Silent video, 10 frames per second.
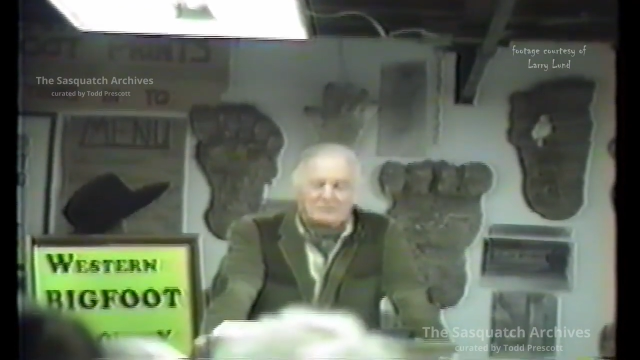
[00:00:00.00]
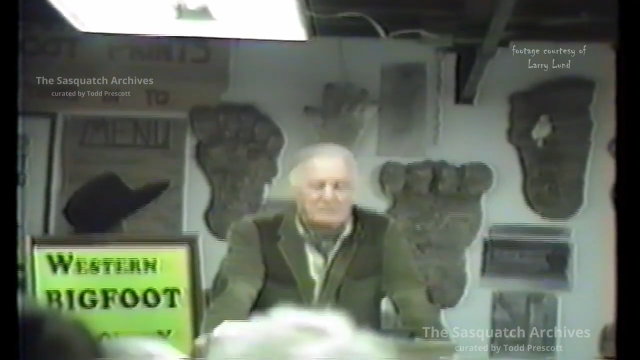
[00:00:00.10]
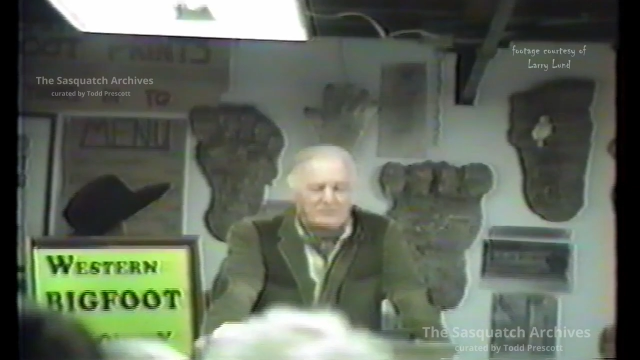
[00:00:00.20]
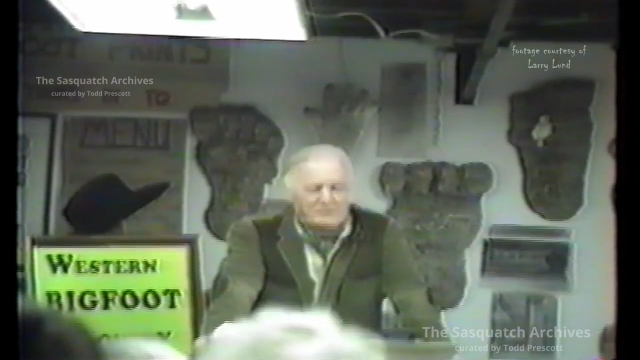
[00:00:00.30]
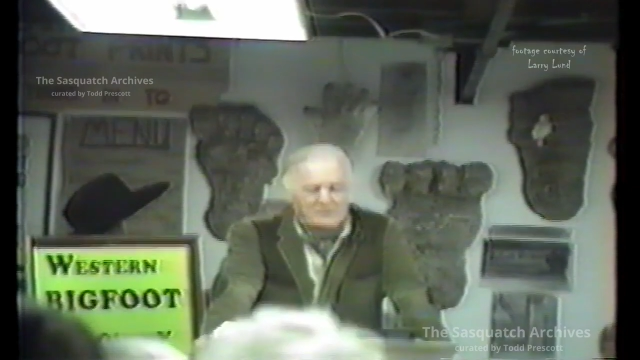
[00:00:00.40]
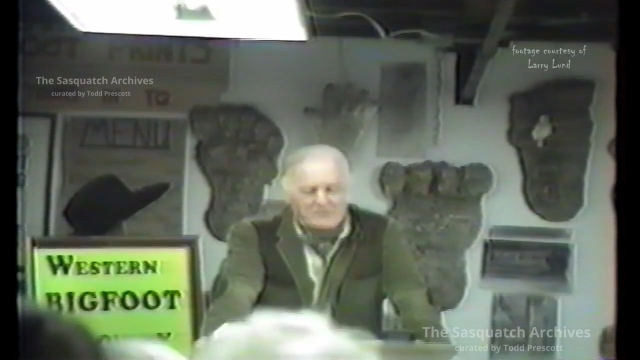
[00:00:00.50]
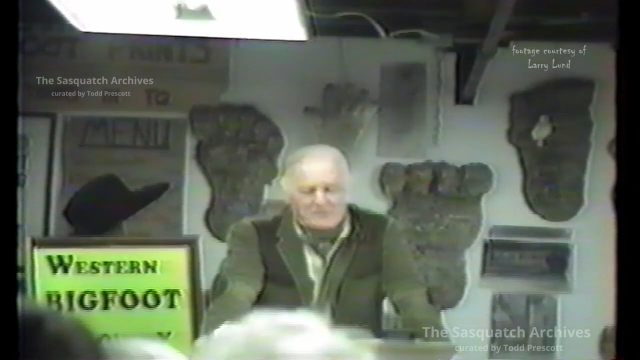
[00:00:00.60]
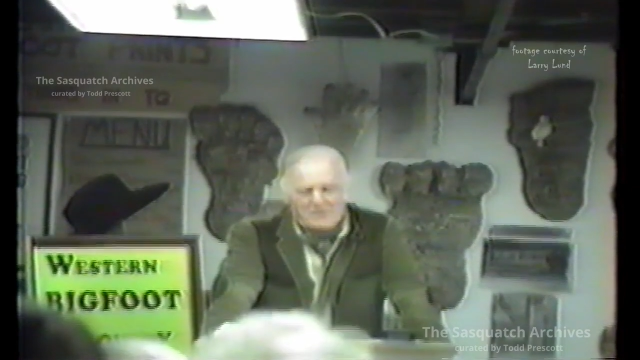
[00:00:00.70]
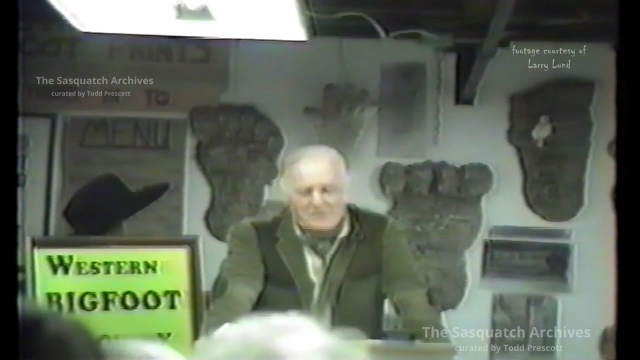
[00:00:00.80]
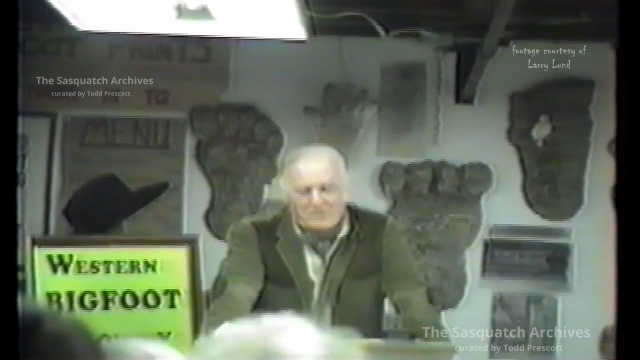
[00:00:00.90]

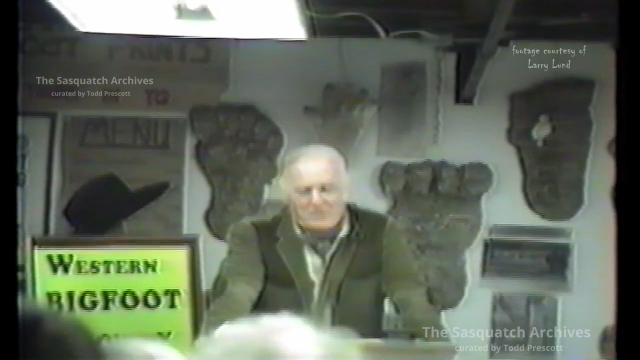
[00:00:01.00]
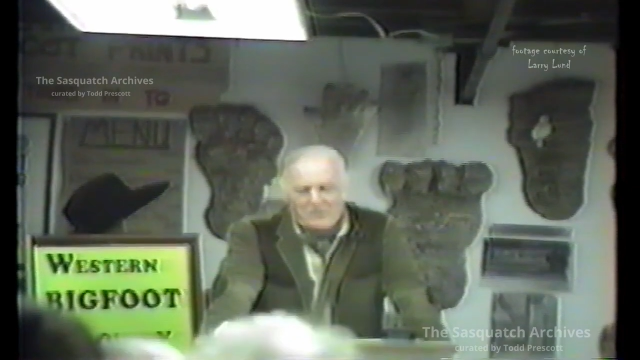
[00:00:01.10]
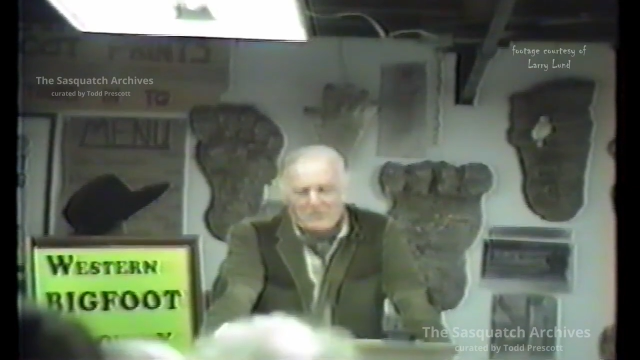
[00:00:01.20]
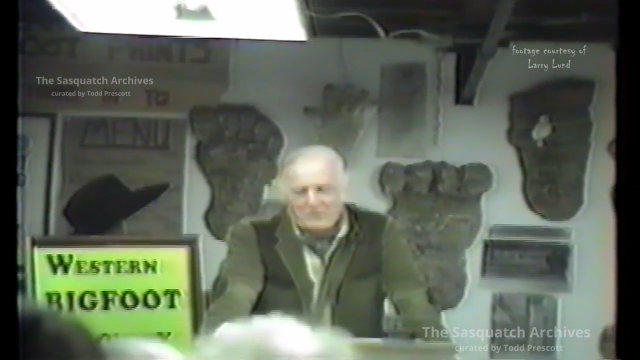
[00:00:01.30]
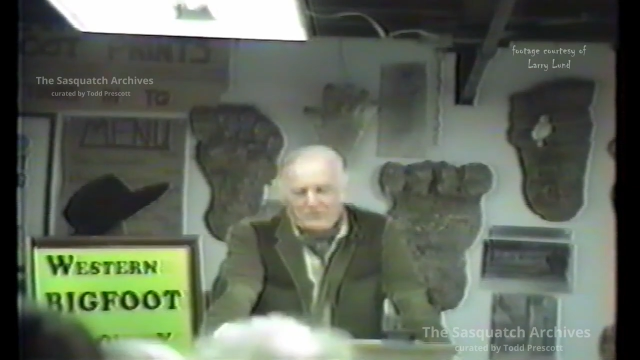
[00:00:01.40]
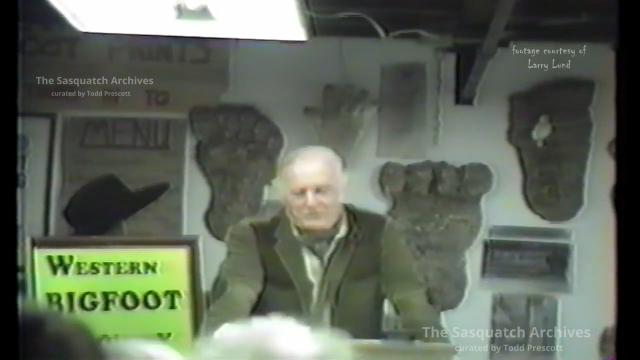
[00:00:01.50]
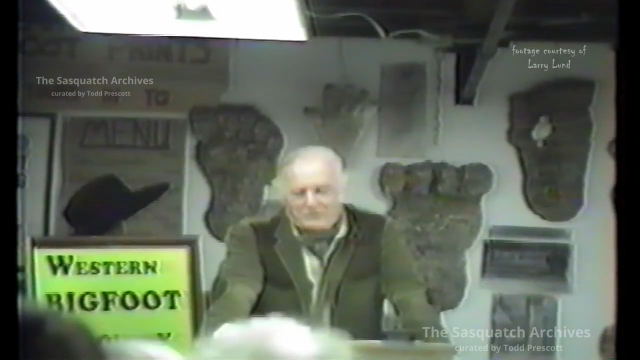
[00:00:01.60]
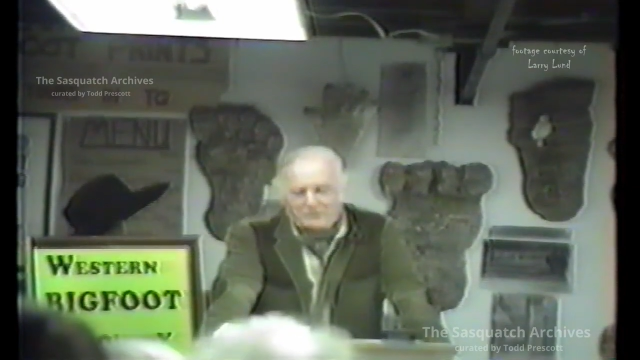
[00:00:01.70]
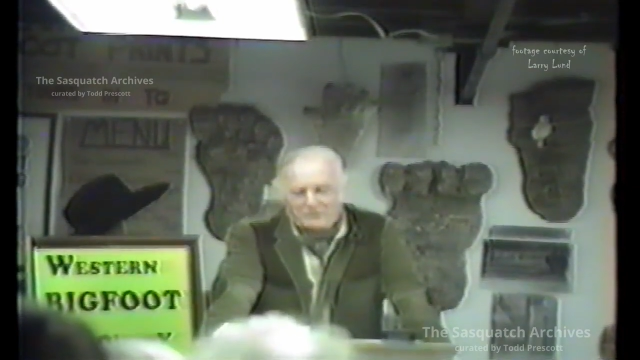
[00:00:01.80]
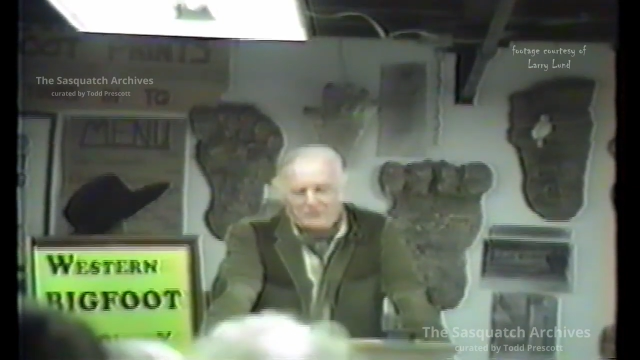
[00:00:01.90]

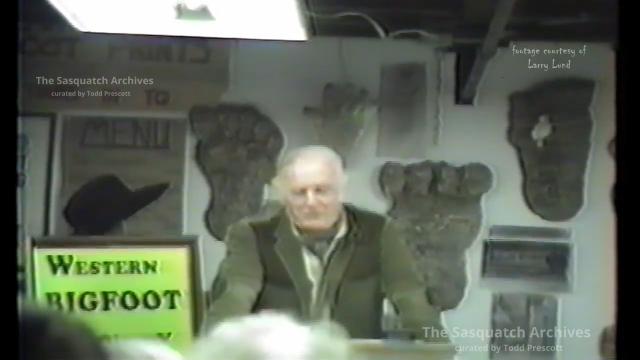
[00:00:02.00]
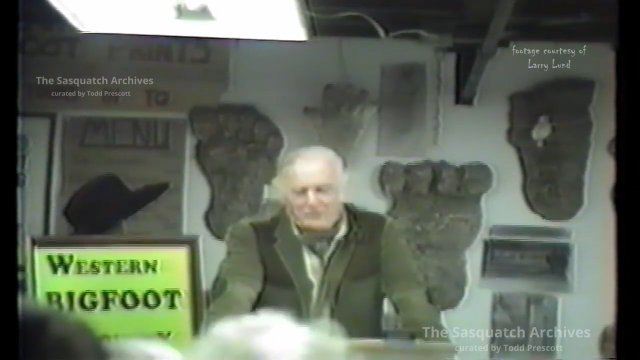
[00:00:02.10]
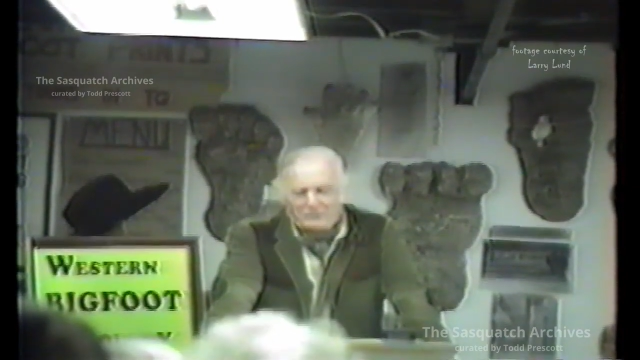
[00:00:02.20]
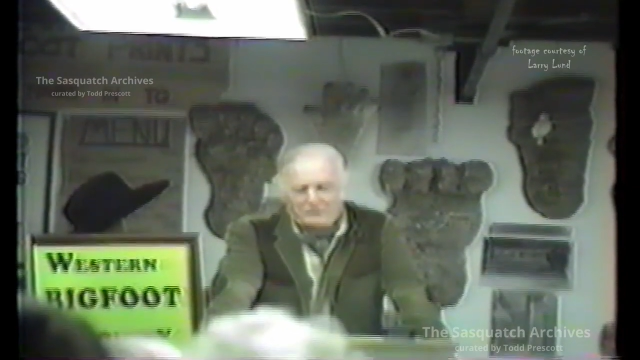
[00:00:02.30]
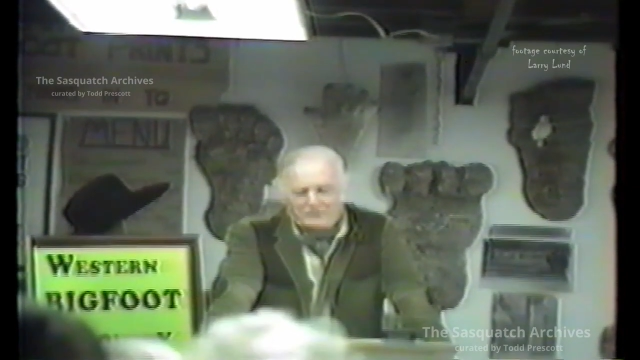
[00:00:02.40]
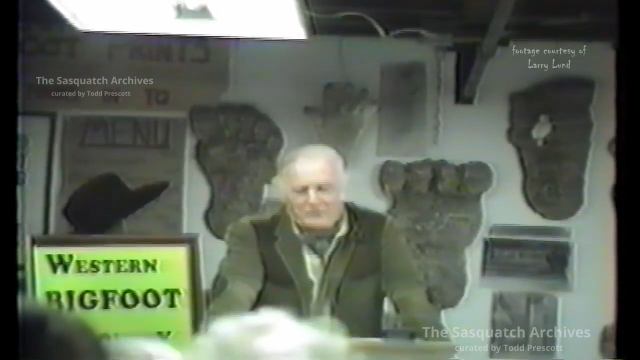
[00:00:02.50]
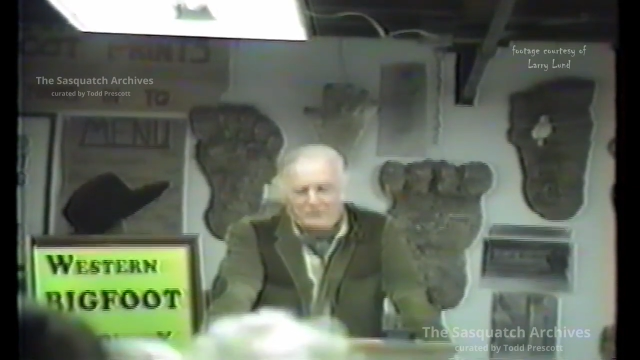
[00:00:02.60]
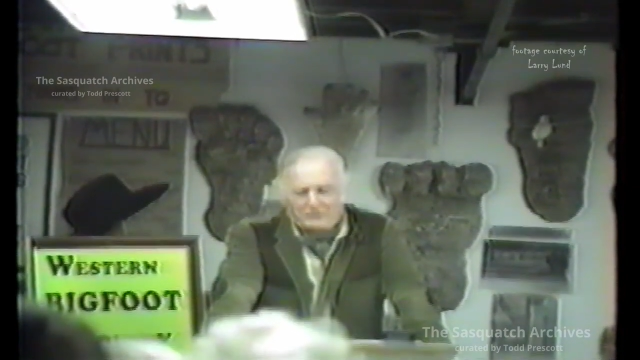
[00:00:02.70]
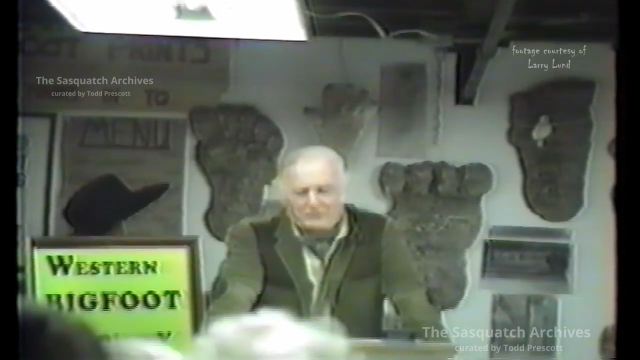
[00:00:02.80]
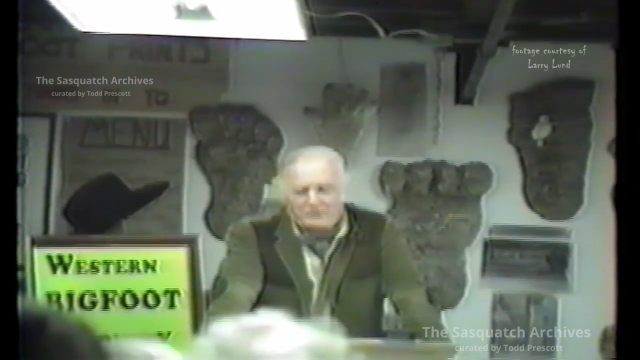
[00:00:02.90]
(silence)